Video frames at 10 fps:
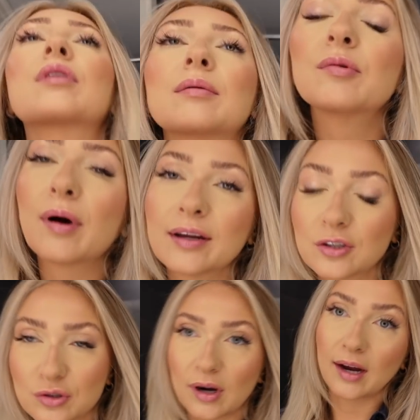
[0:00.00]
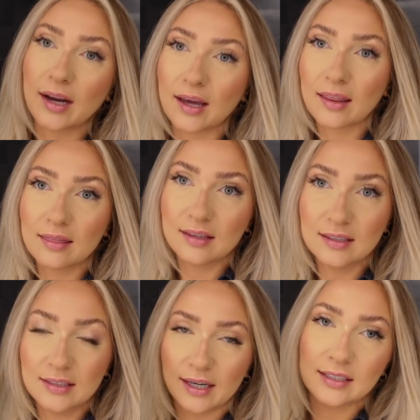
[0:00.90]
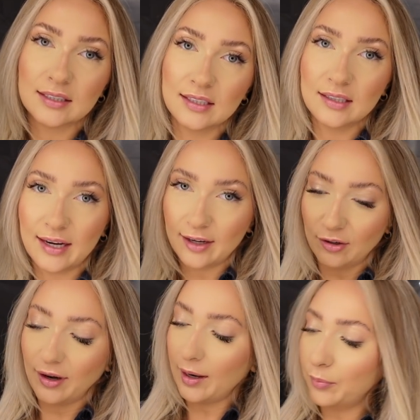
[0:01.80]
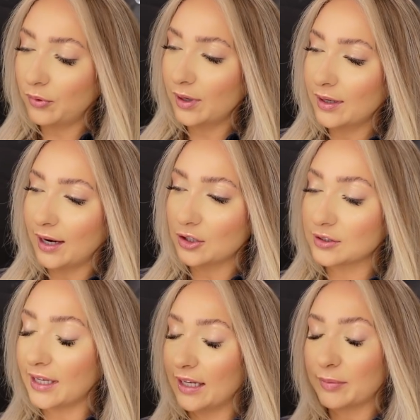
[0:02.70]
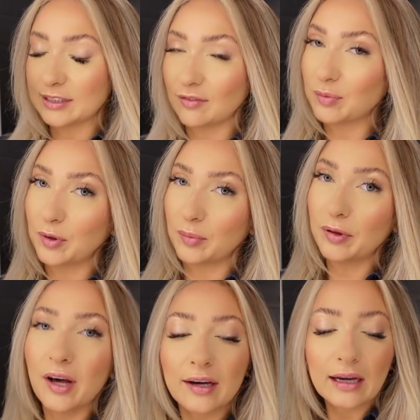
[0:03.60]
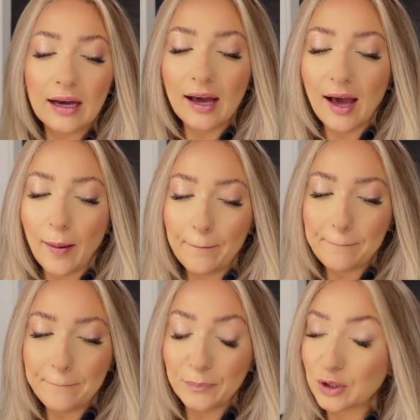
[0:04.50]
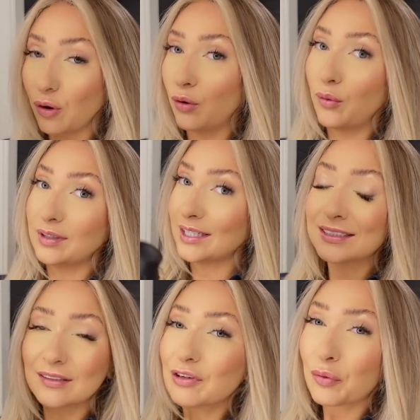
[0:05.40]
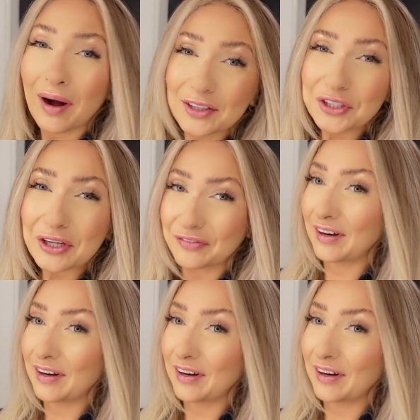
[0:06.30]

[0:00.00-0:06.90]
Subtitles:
really been wanting to try the Dyson Airwrap one. I just can't get myself to pull the plug. So Dyson, if you're watching, or if